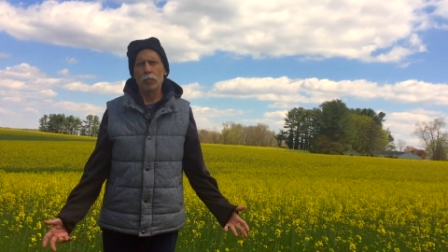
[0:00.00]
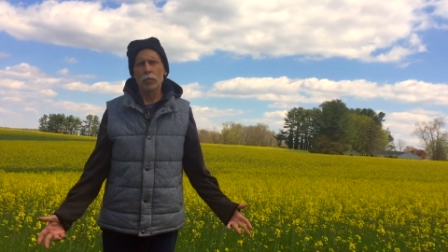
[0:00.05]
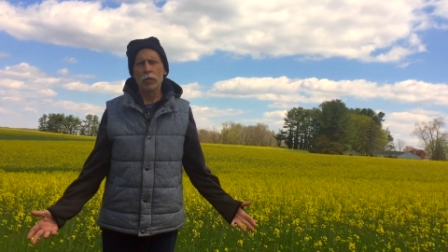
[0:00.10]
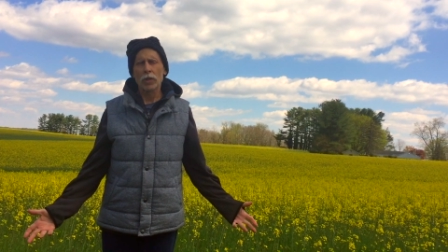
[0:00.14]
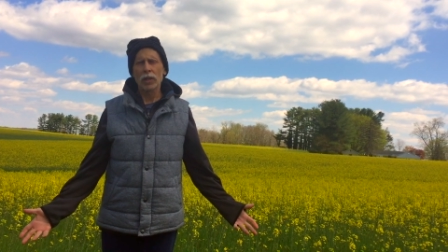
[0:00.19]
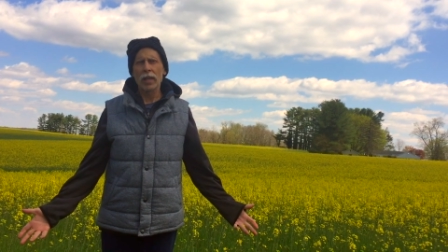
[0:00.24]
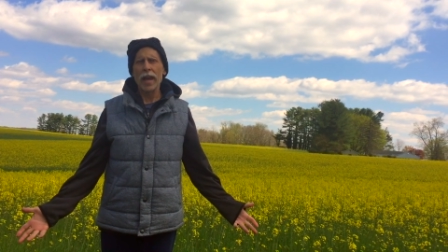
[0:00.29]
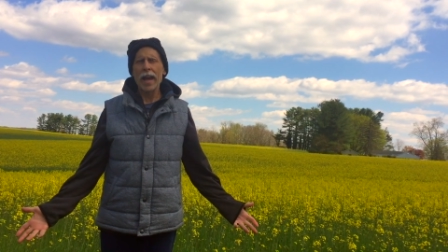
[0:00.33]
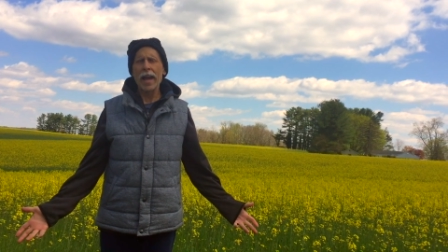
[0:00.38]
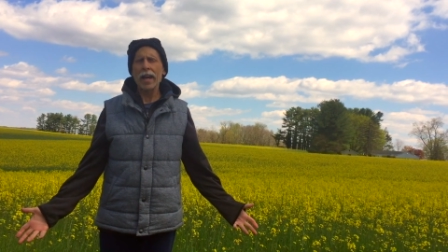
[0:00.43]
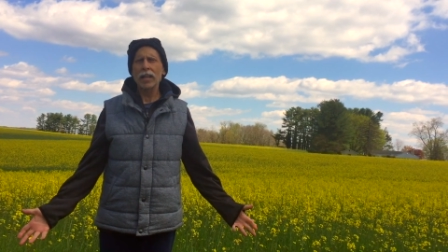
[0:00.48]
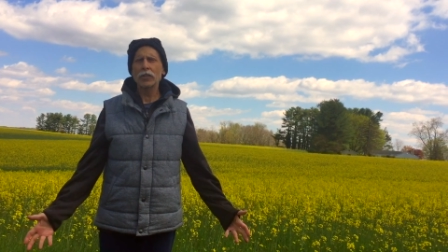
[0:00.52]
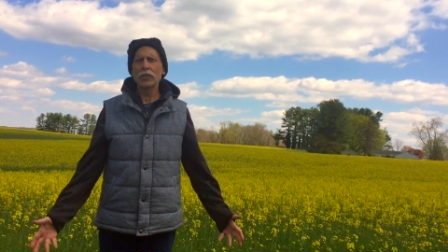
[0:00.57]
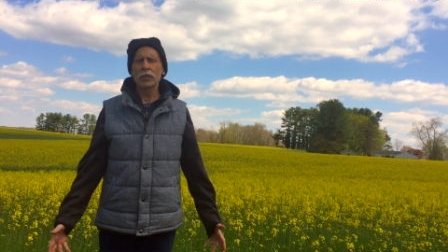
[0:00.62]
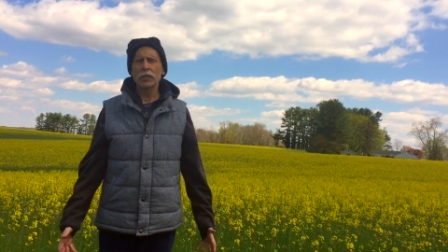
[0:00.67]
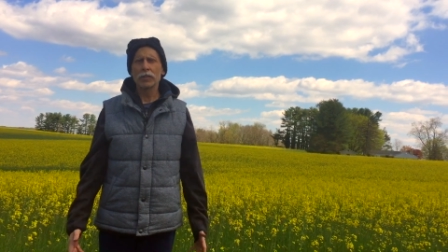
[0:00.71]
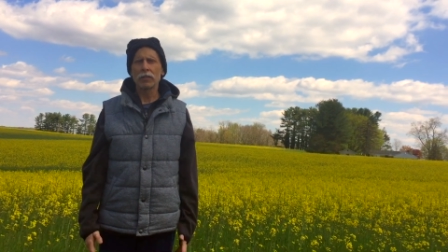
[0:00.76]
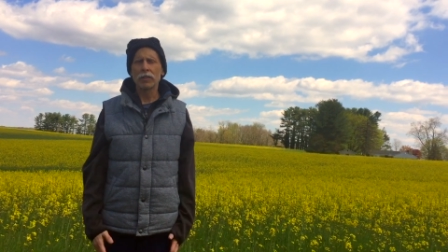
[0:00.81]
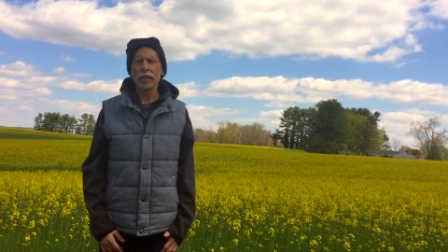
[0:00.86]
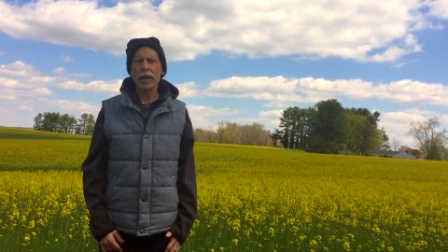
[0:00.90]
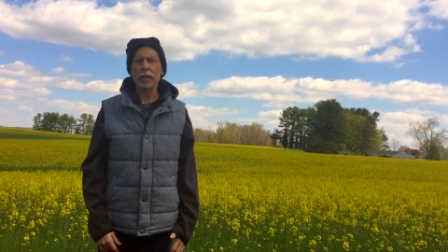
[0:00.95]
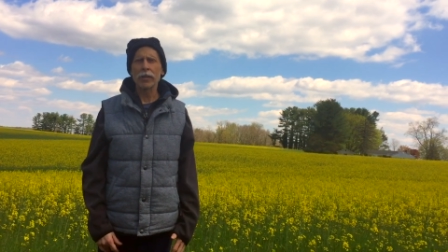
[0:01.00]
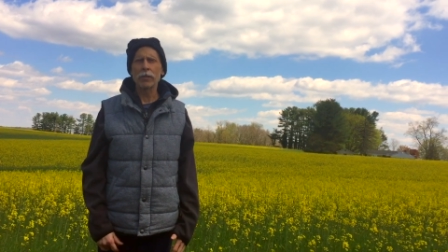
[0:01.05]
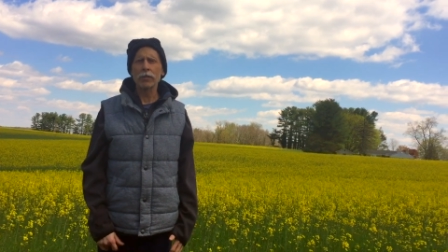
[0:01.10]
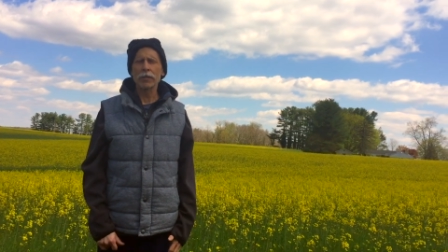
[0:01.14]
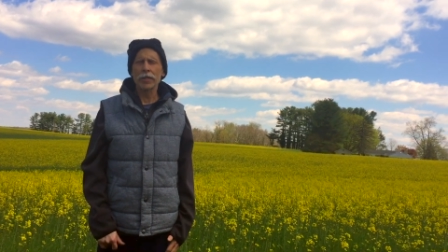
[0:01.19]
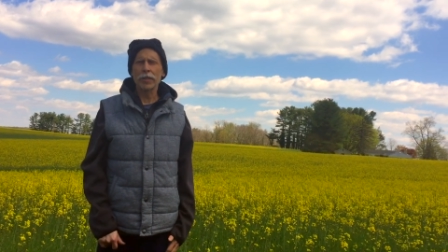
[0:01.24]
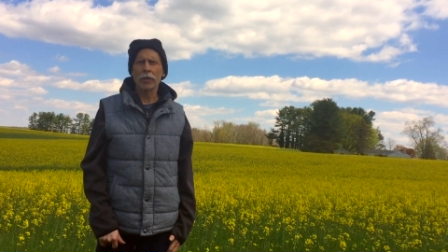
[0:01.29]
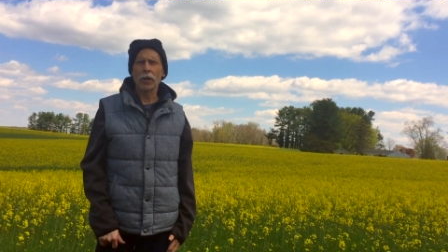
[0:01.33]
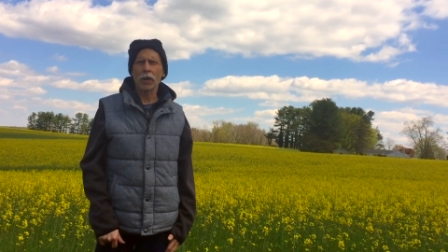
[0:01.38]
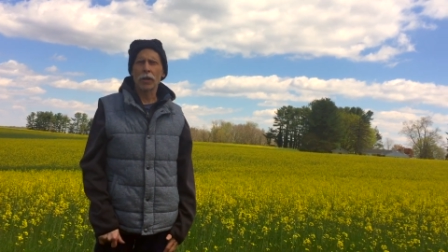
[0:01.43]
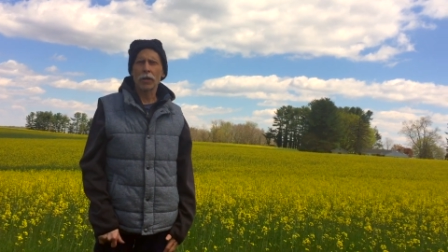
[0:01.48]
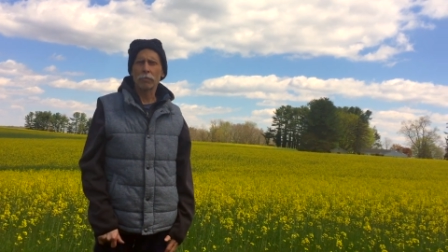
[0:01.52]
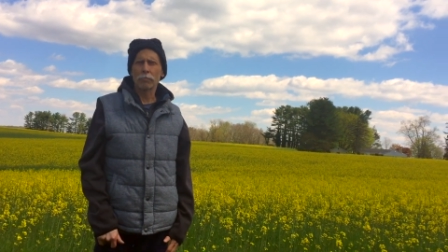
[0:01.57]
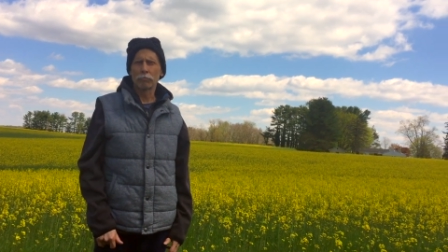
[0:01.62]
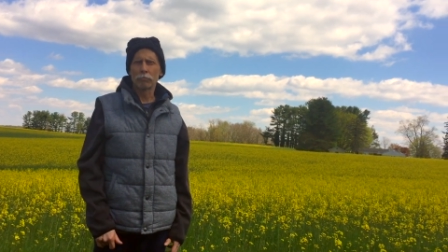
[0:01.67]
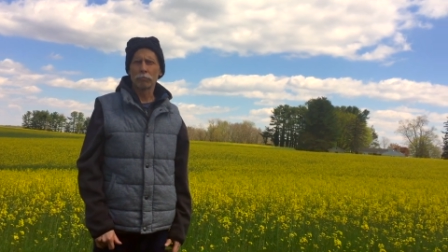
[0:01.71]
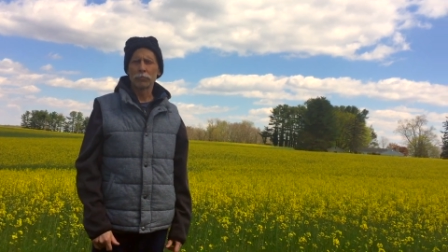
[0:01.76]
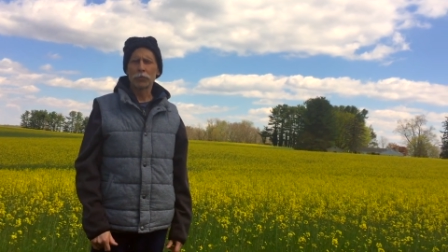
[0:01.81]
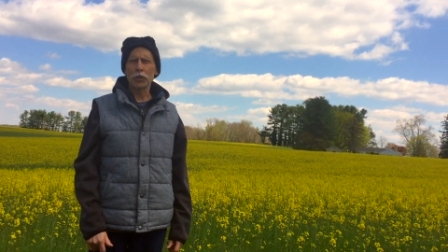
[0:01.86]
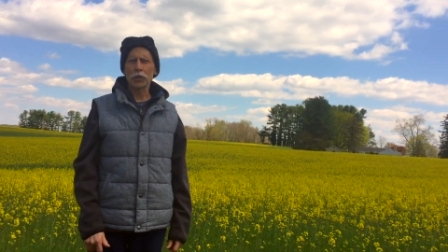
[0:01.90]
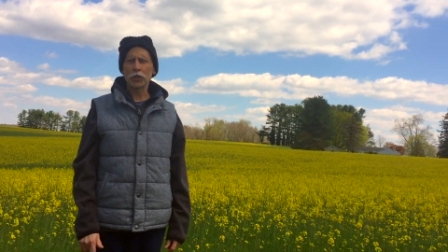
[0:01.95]
the last letter in our
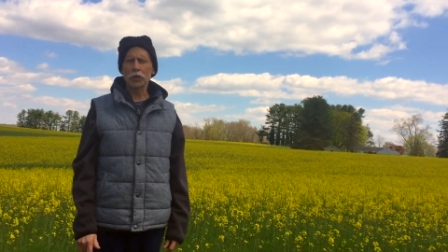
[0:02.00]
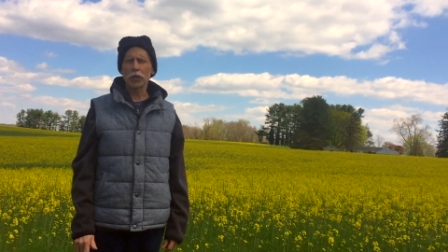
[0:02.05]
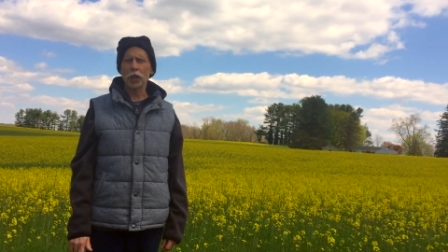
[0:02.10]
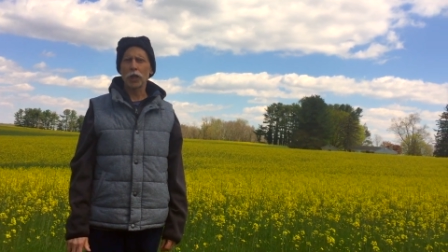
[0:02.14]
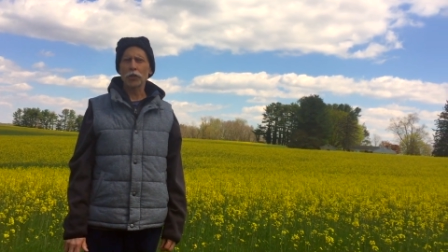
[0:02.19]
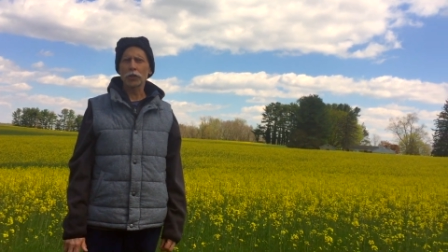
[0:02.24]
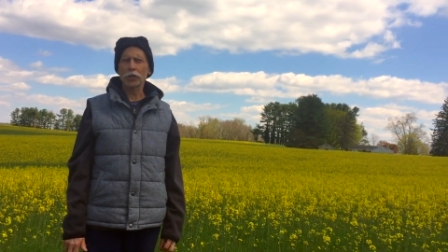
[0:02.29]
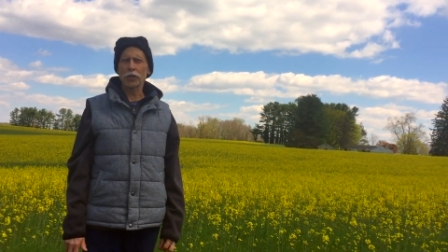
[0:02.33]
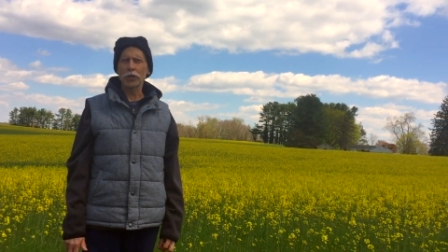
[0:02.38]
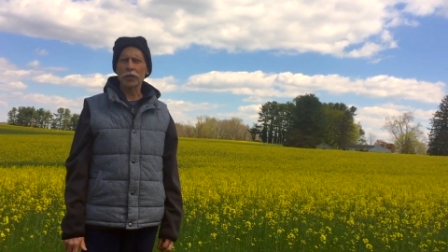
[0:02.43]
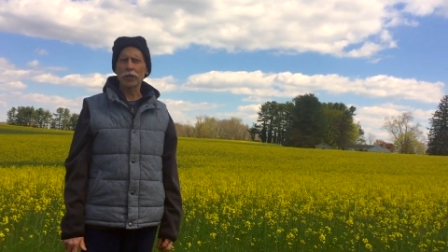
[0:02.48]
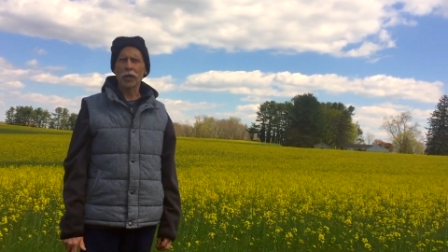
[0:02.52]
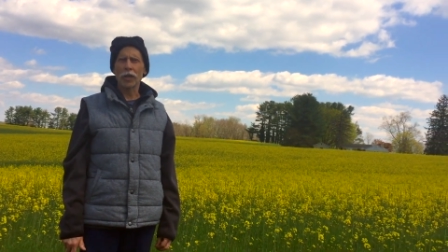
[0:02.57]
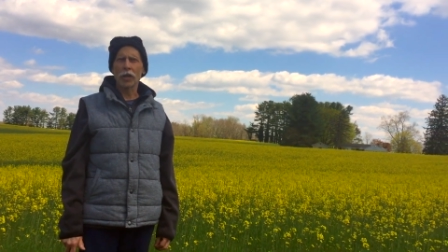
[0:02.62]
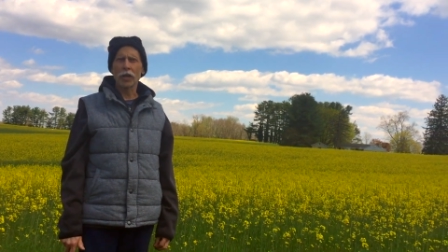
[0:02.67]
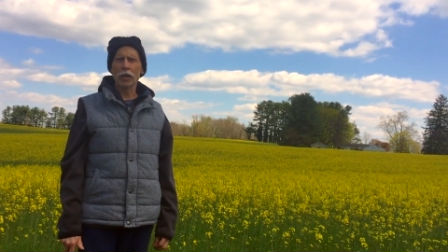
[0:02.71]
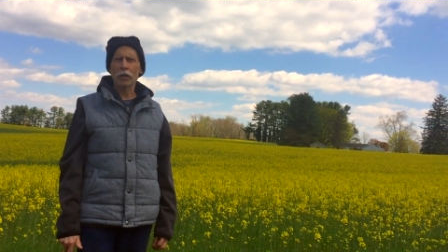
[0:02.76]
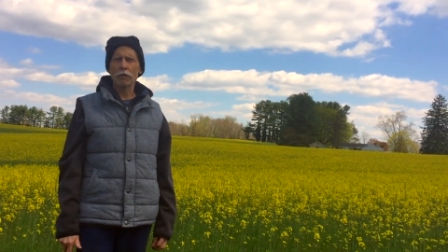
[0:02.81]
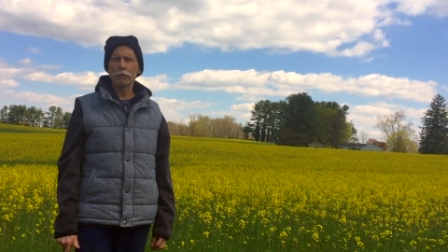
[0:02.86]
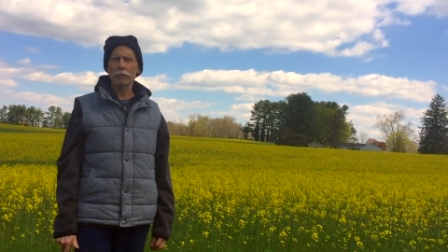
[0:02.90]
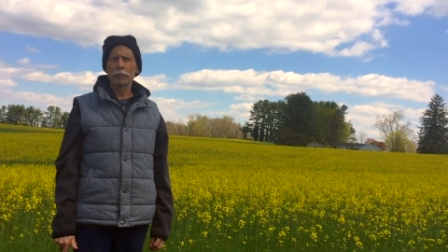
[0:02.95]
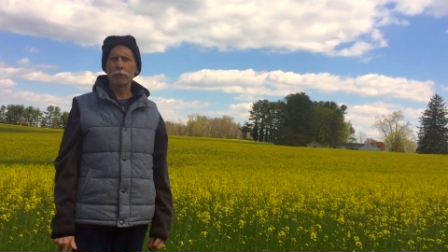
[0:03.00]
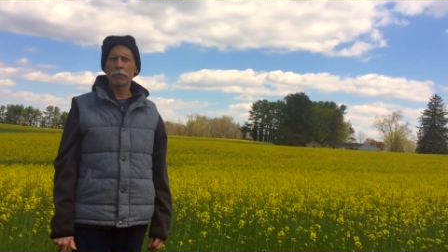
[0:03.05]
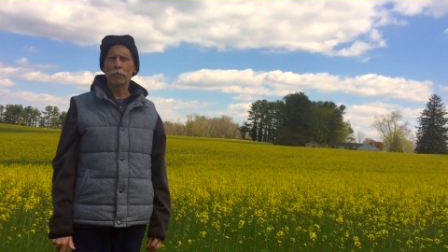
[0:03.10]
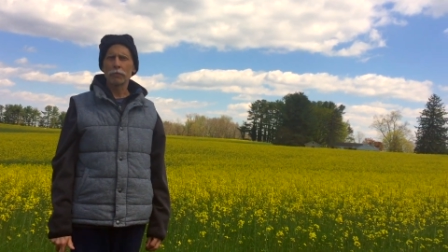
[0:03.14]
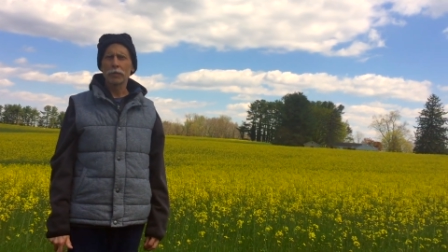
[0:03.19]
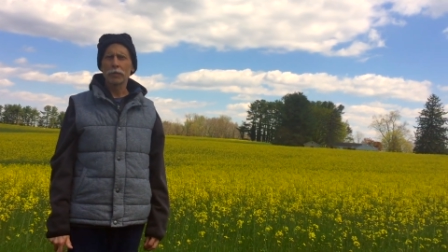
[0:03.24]
discussion of